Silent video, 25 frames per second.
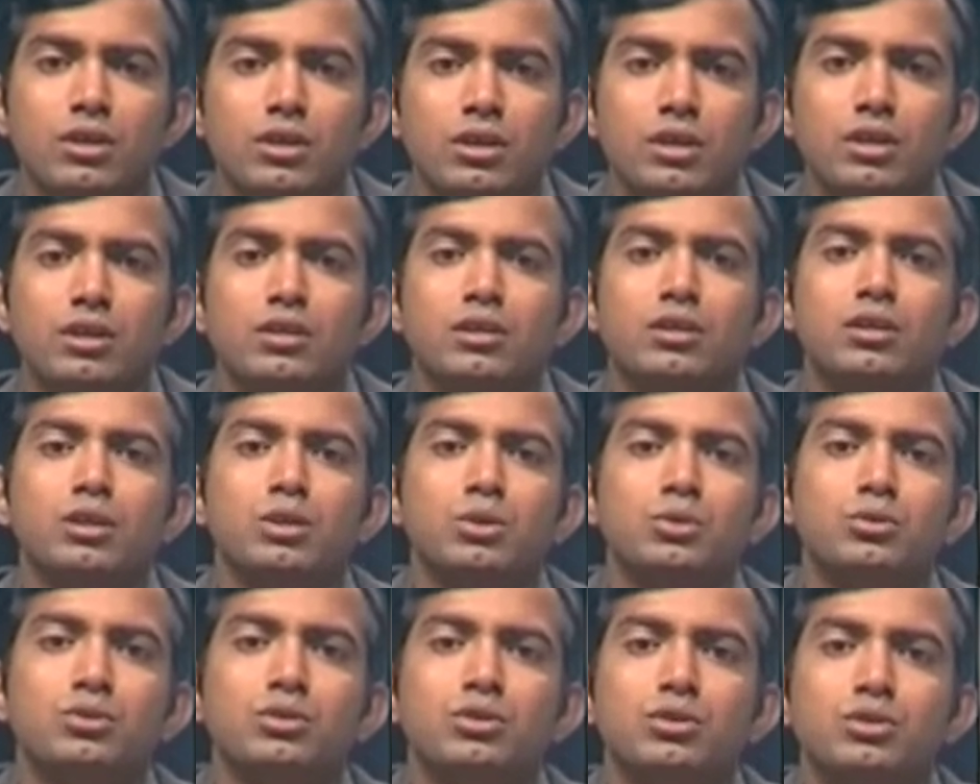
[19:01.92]

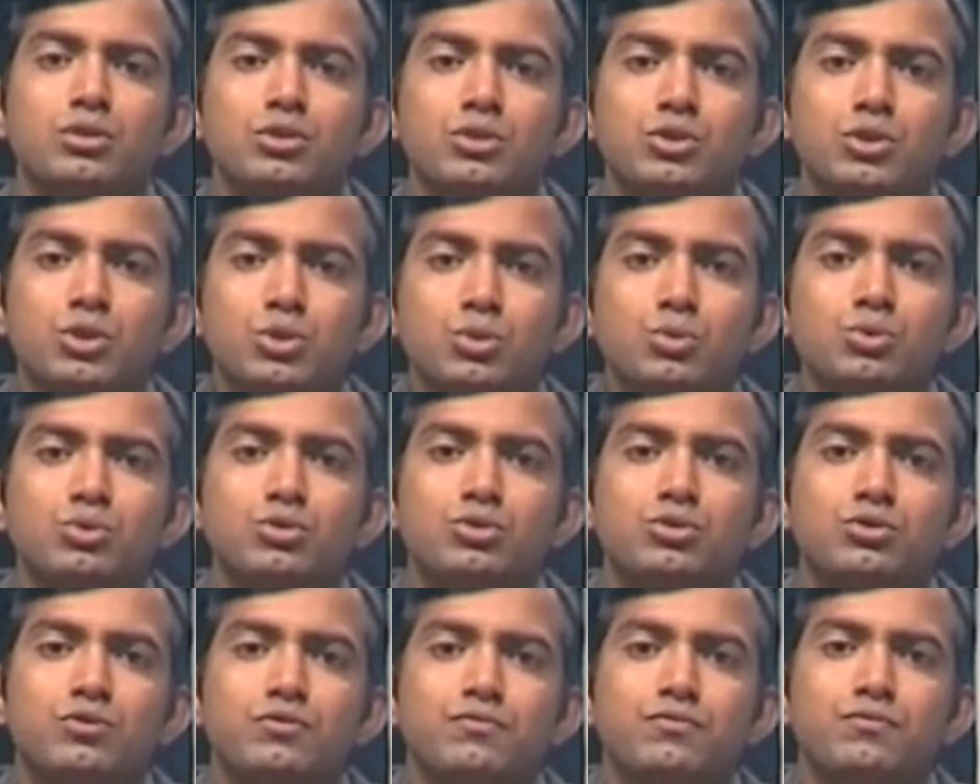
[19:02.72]
including
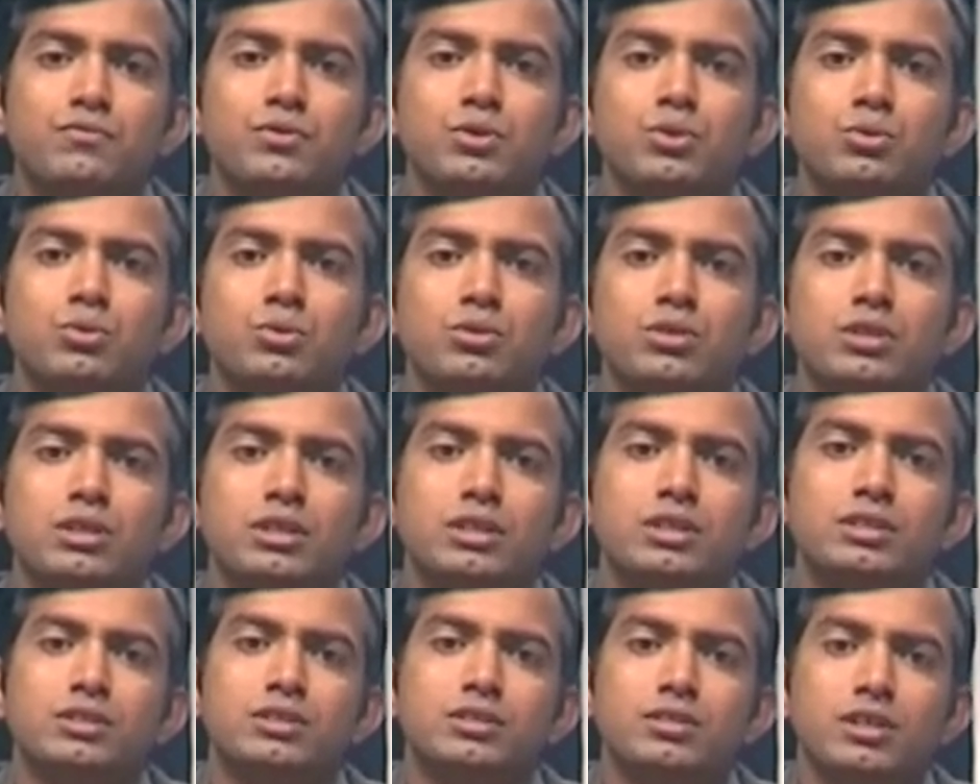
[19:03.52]
used fuel
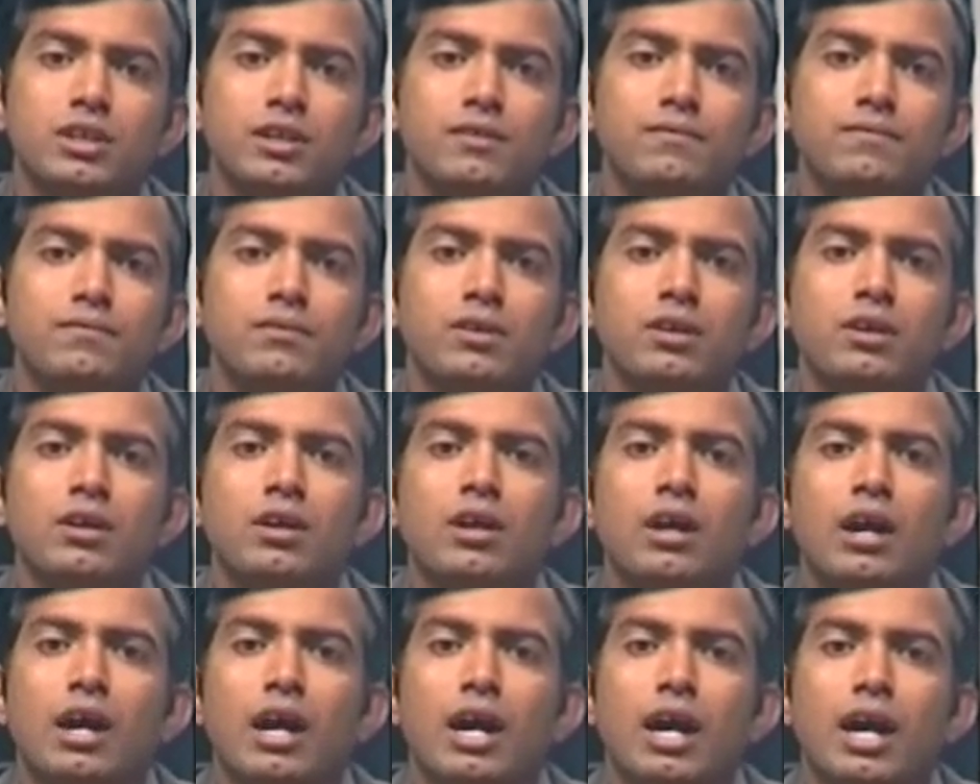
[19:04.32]
itself
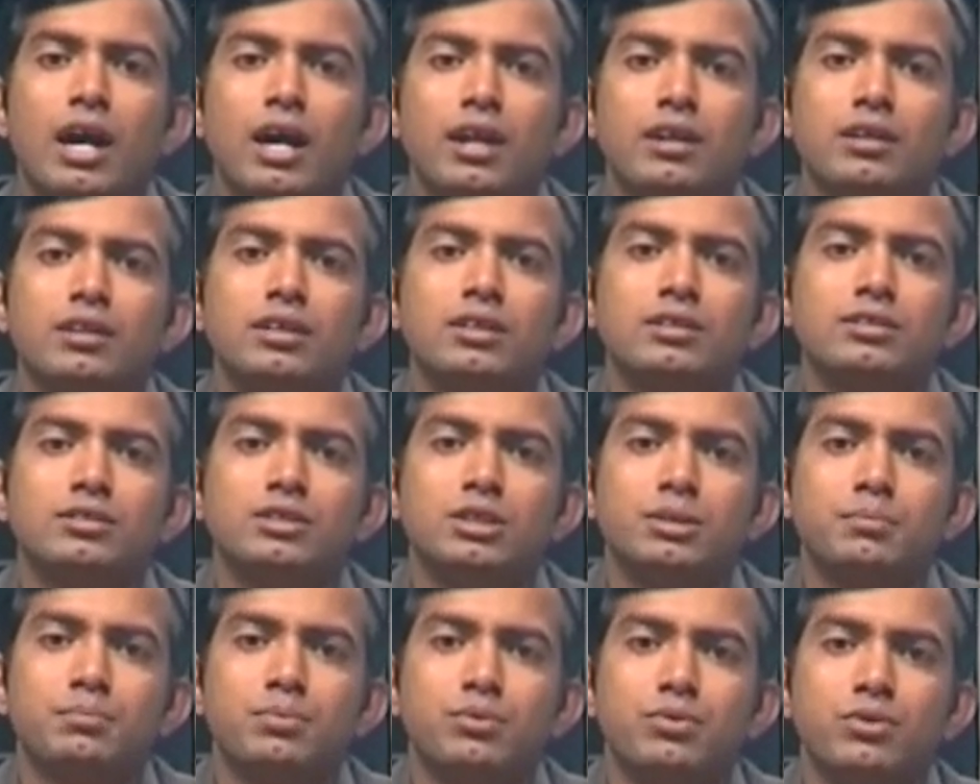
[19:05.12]
and
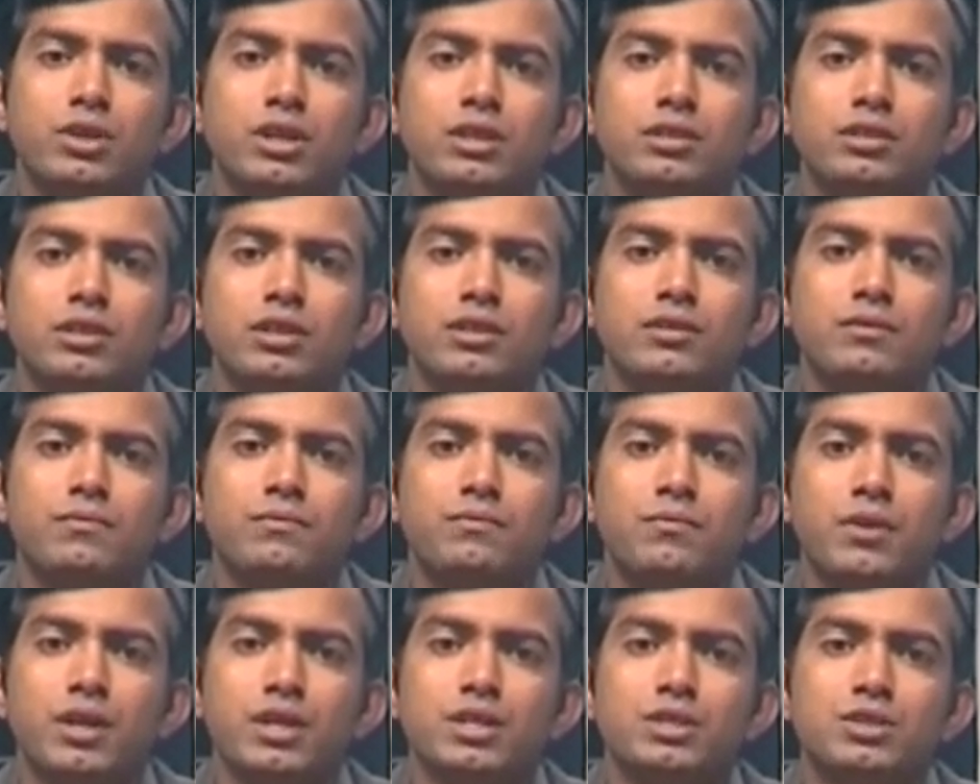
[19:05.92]

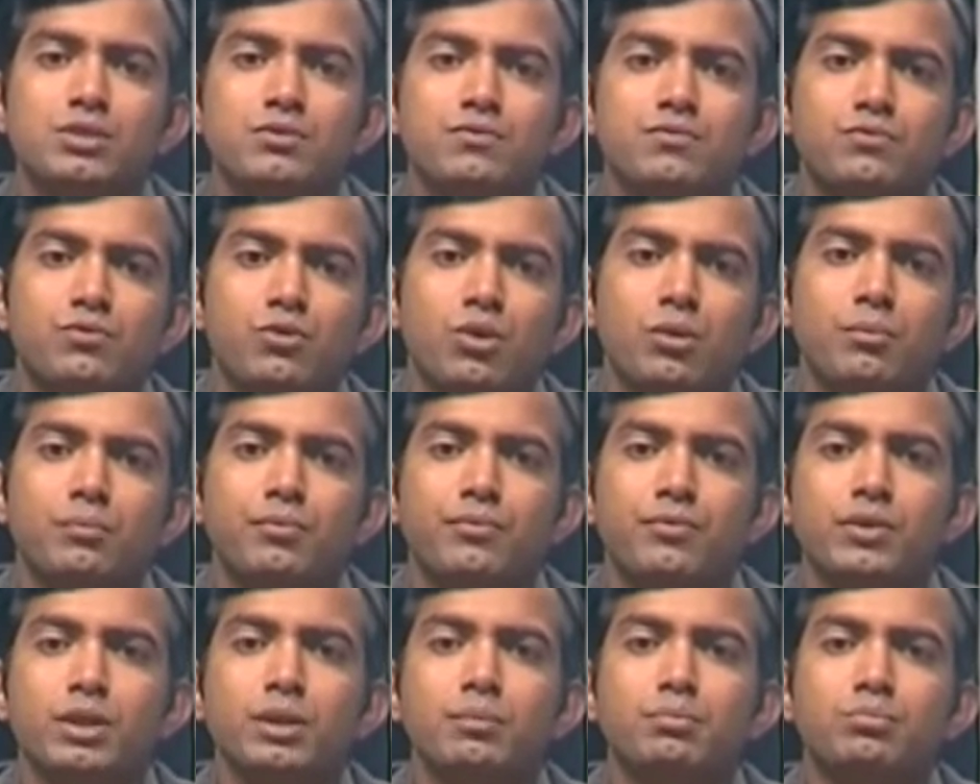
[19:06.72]
separated waste
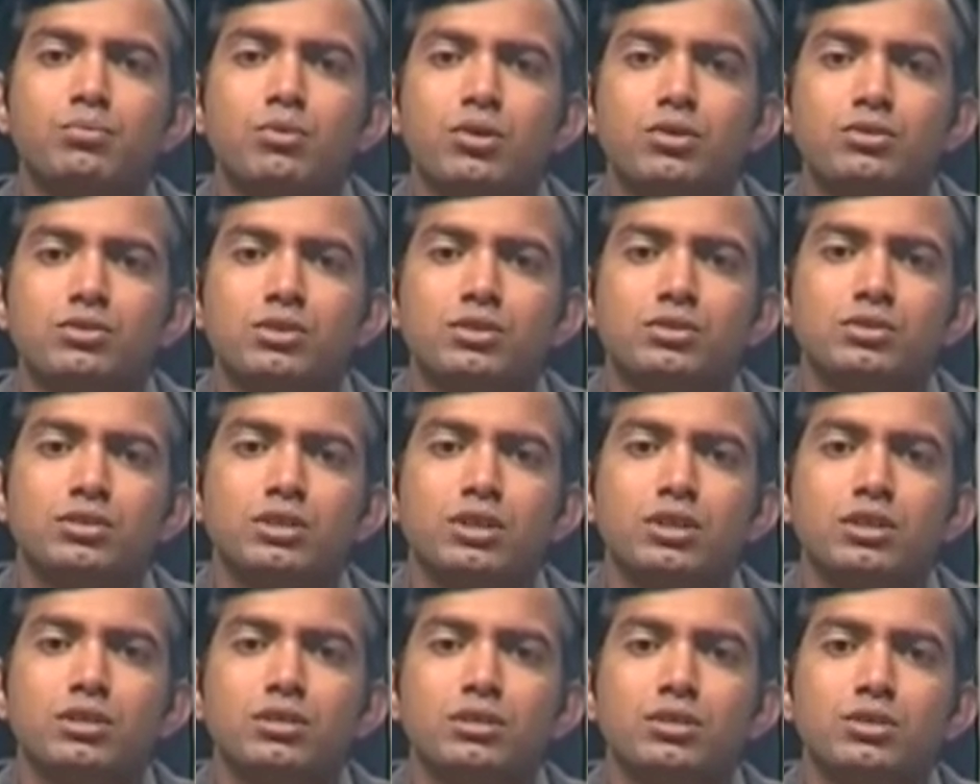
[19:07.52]
from
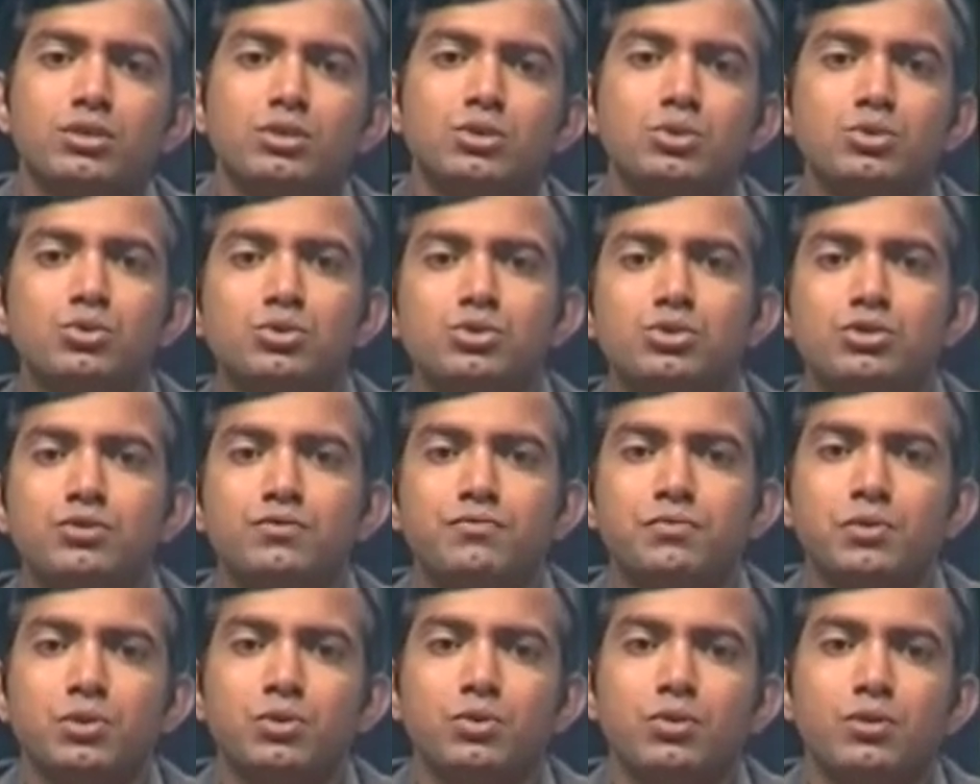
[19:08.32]
reprocessing the used
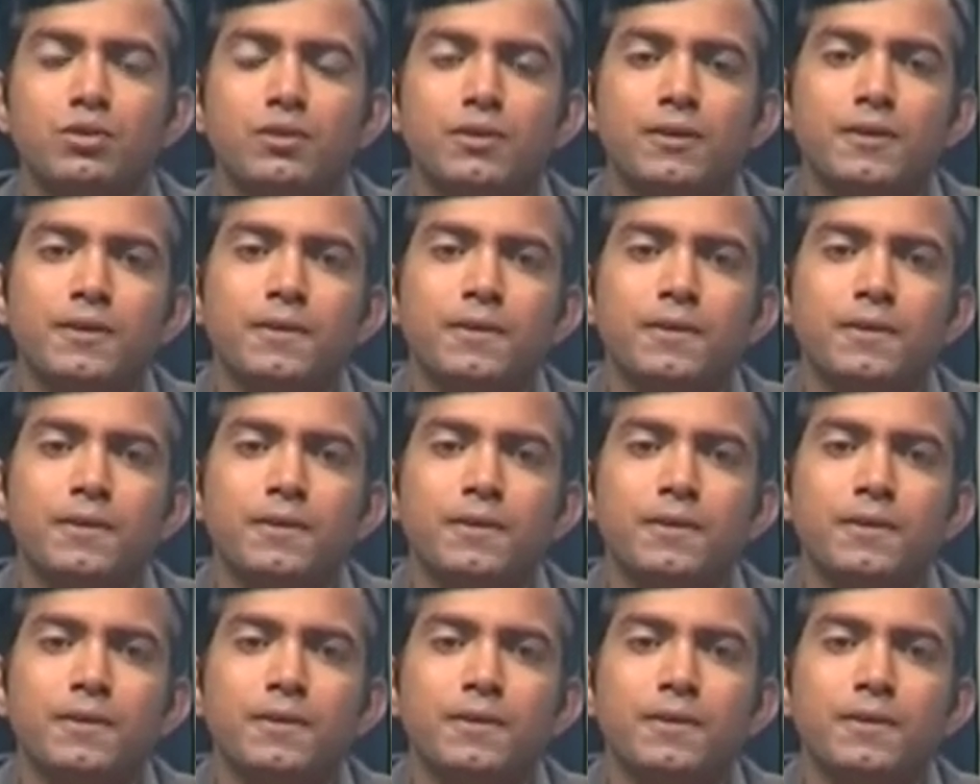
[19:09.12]
fuel.